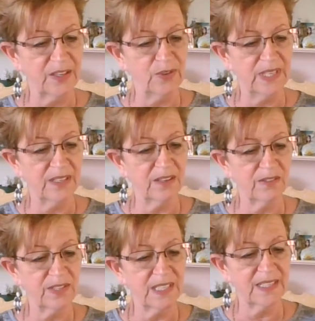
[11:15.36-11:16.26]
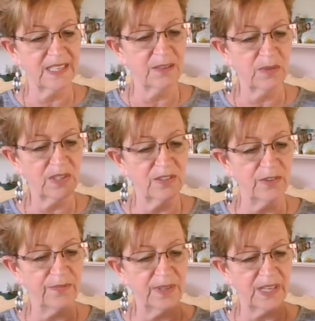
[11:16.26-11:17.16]
You need to go to the thing where
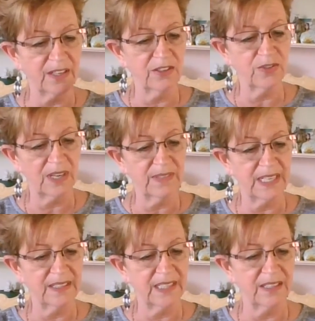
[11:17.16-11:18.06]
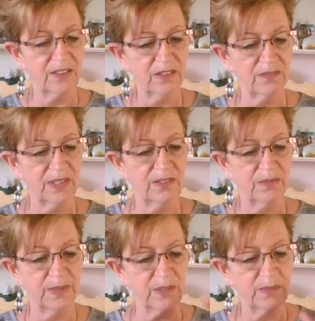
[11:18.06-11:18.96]
you feel like you're driving down that dirt road
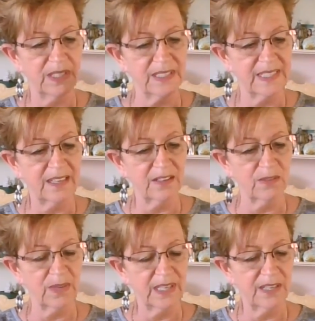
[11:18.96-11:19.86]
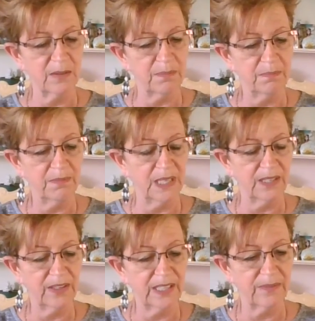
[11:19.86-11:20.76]
with the windows down and the radio
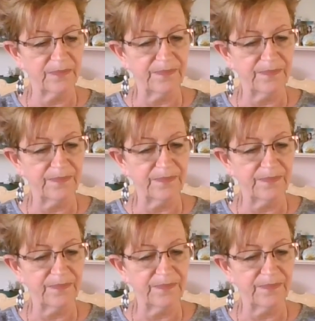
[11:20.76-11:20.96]
blaring.